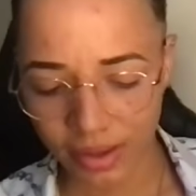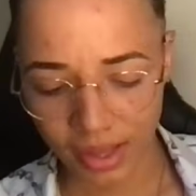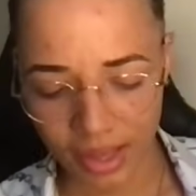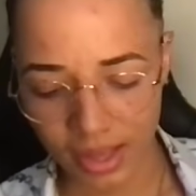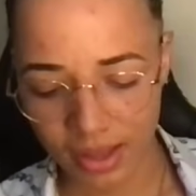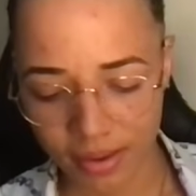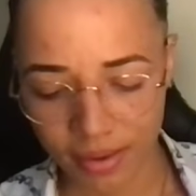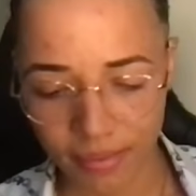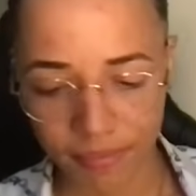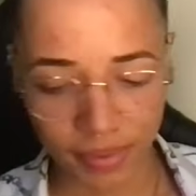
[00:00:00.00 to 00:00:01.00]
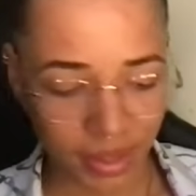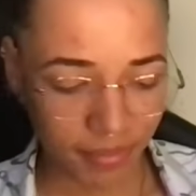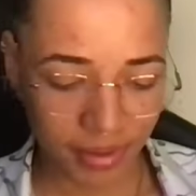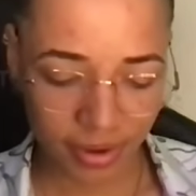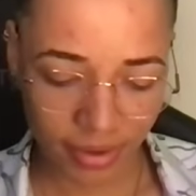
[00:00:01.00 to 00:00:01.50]
Okay, but
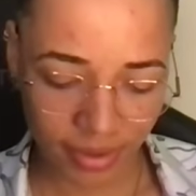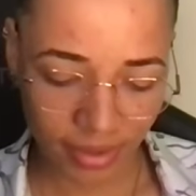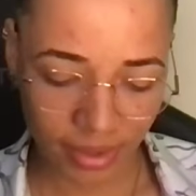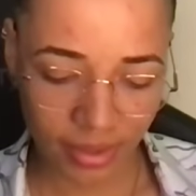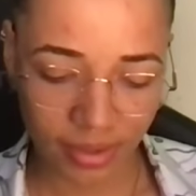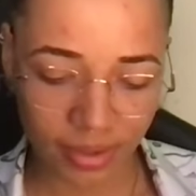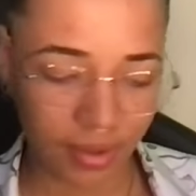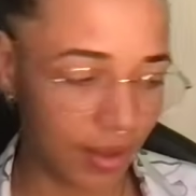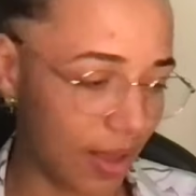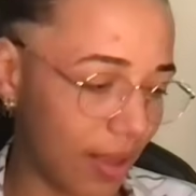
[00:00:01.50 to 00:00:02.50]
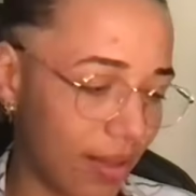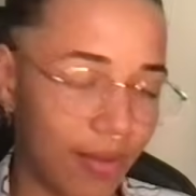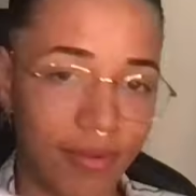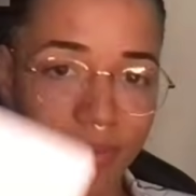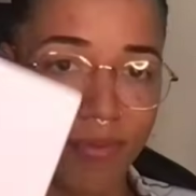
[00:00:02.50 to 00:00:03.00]
I'm hearing, yeah,
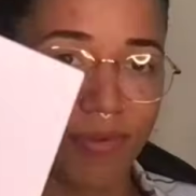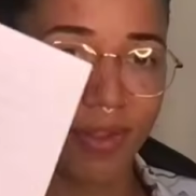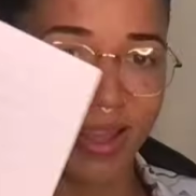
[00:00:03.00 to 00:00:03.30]
some of you